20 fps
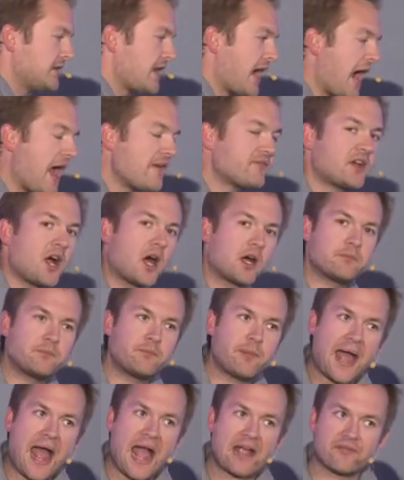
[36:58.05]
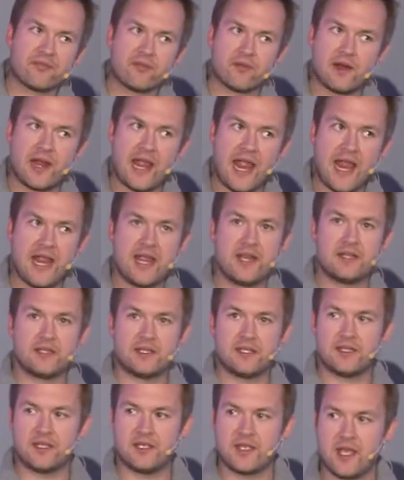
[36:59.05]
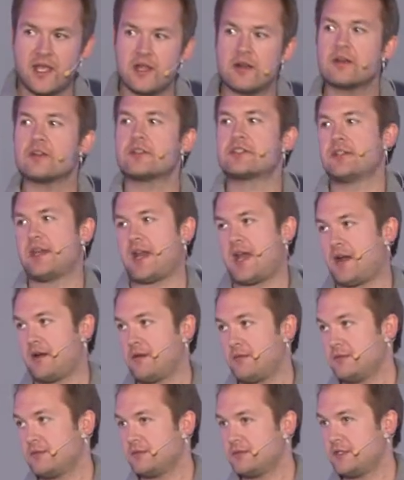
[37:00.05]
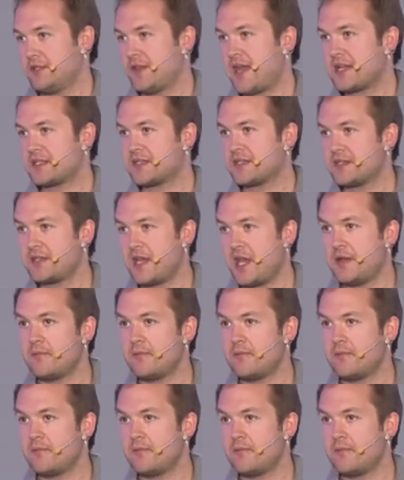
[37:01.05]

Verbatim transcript: I've gone back for eight years now to that same